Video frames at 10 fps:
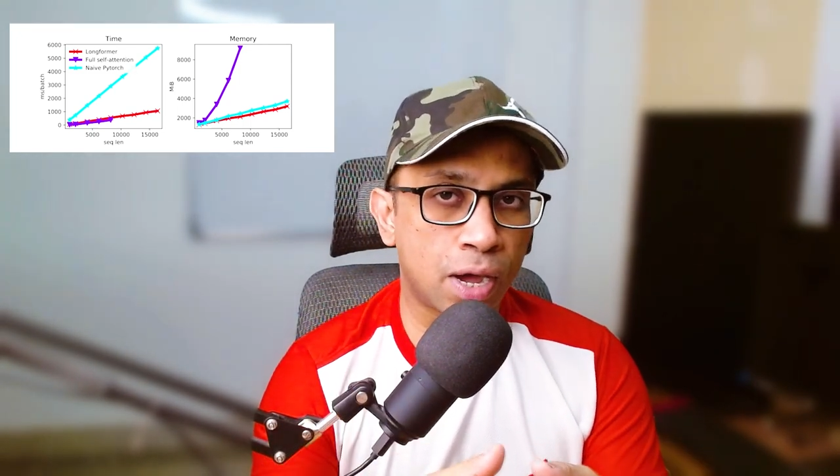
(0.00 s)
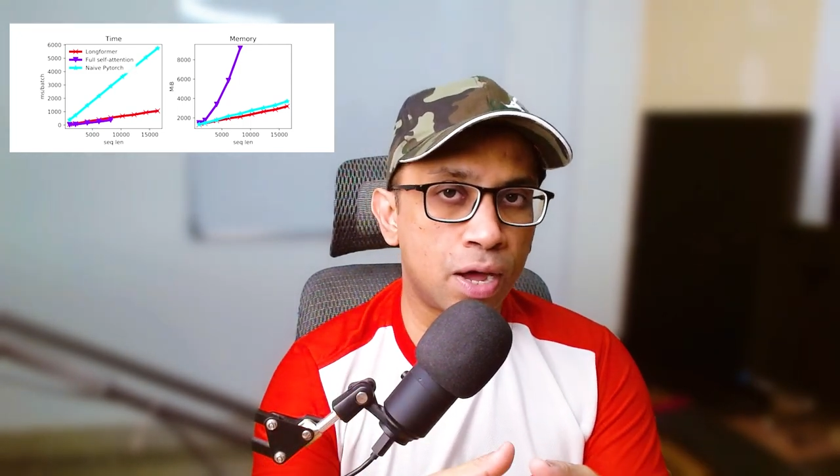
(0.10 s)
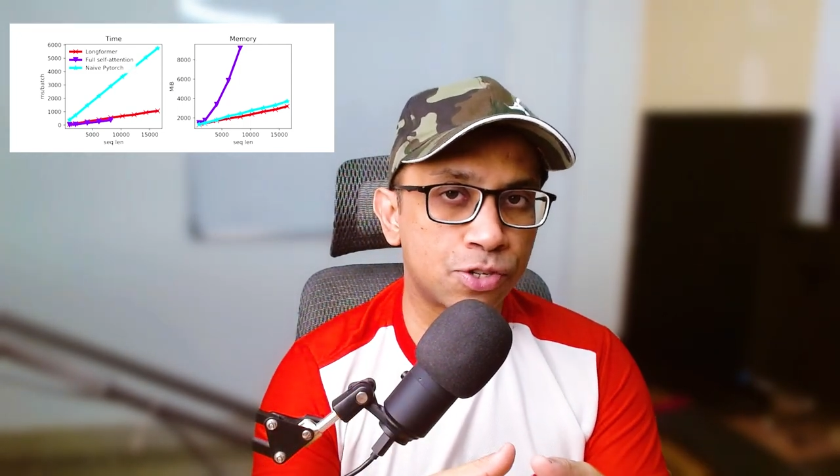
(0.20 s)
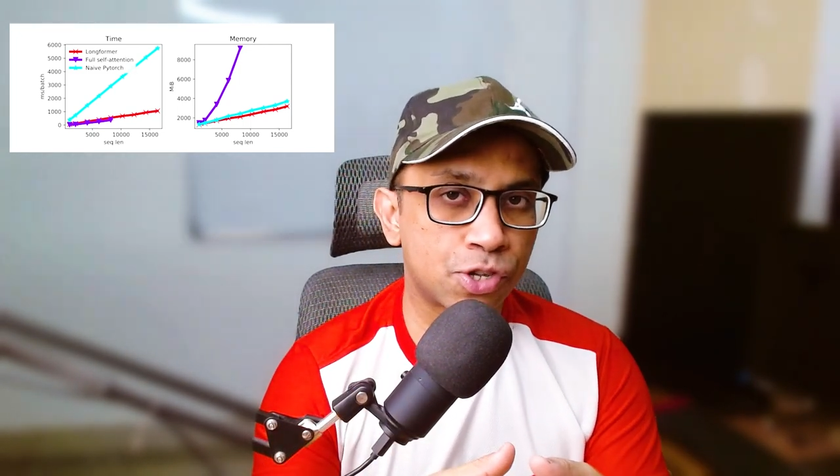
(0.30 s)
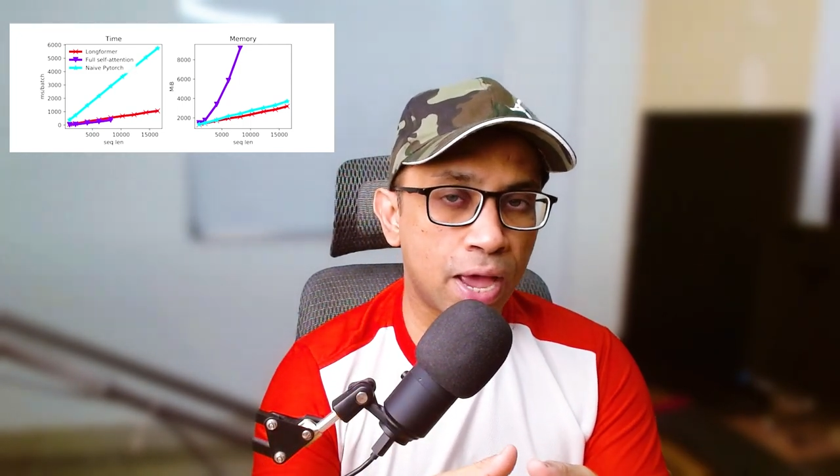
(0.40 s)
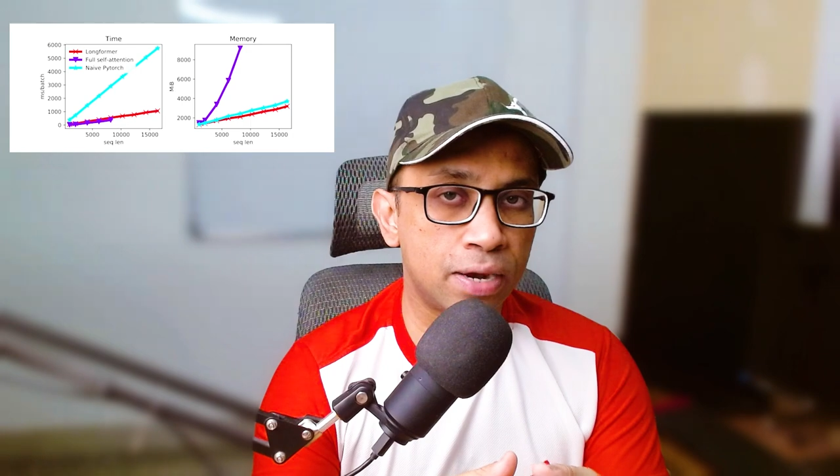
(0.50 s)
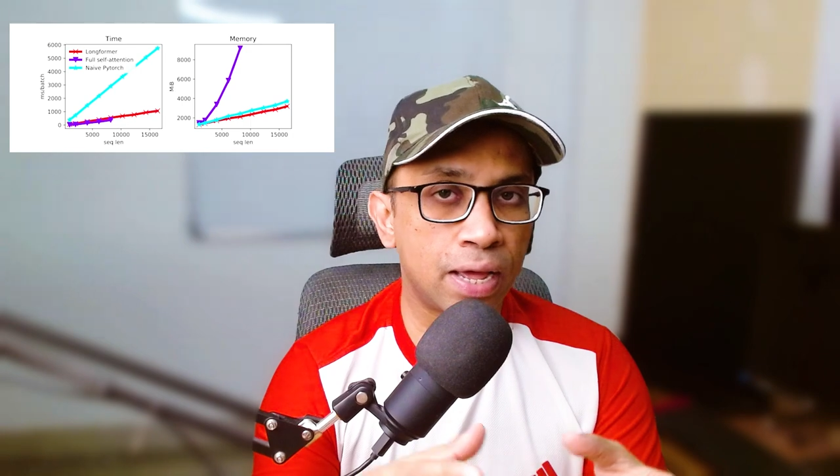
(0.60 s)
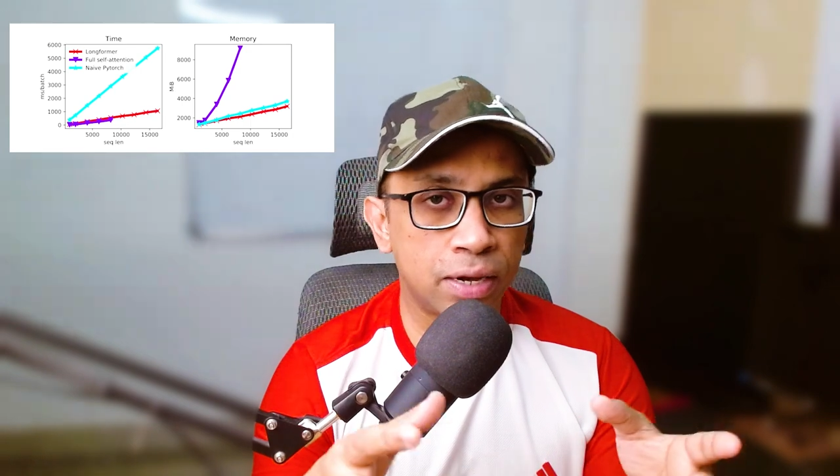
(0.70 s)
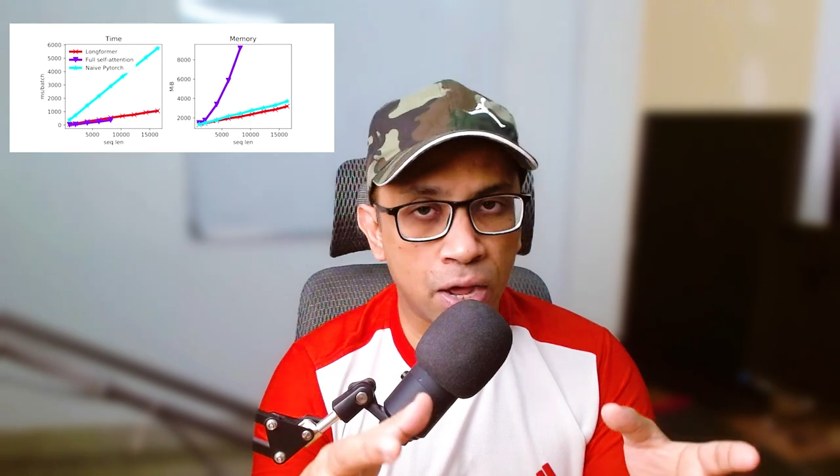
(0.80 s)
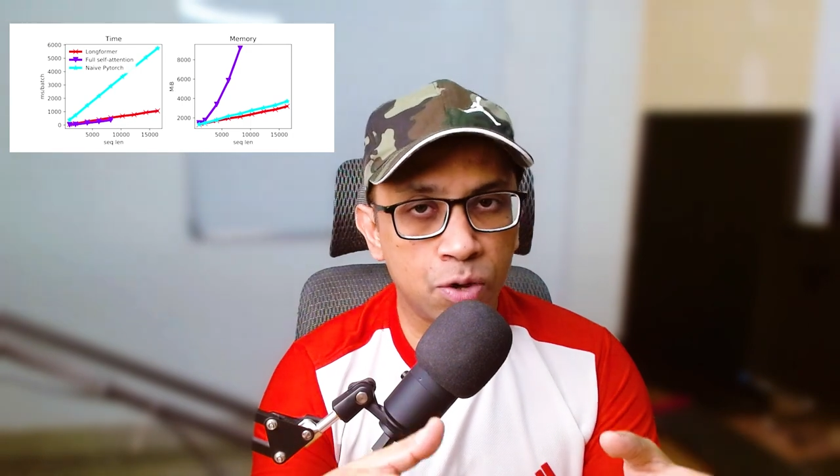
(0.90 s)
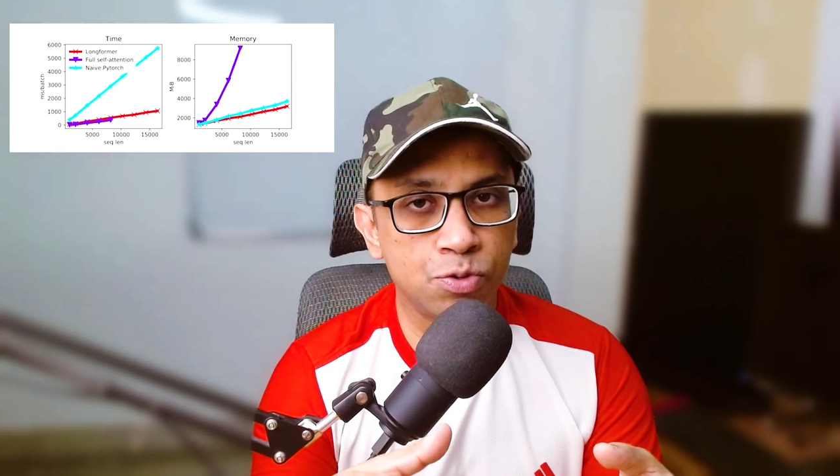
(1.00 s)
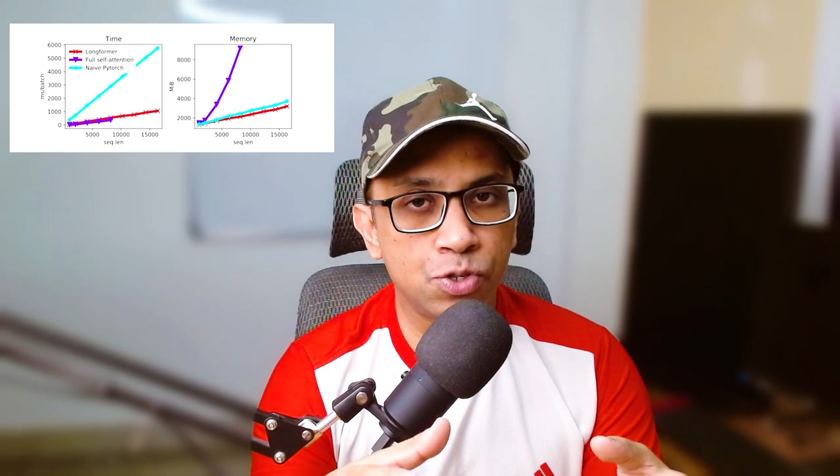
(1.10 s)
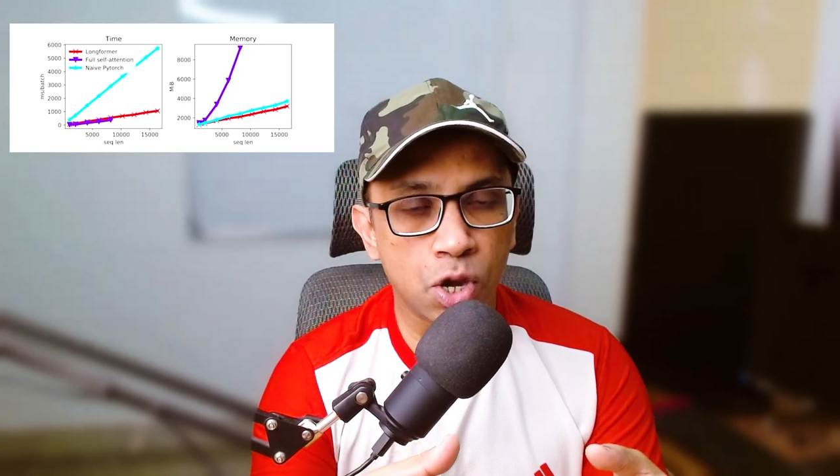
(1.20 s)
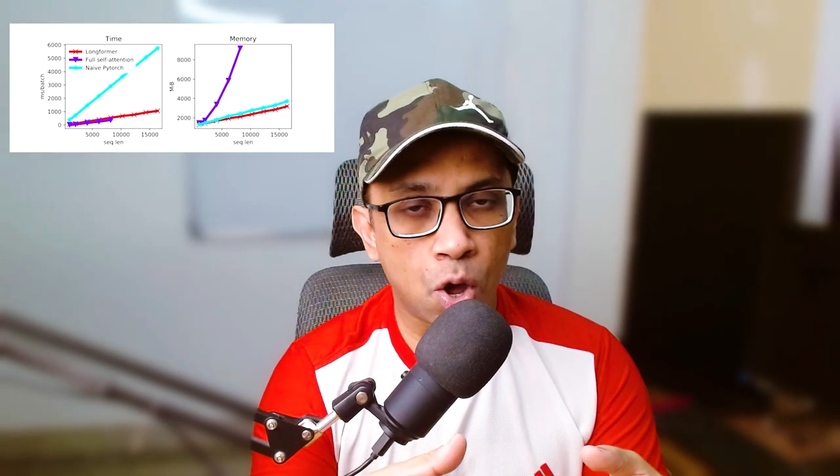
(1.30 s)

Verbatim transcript: task and allows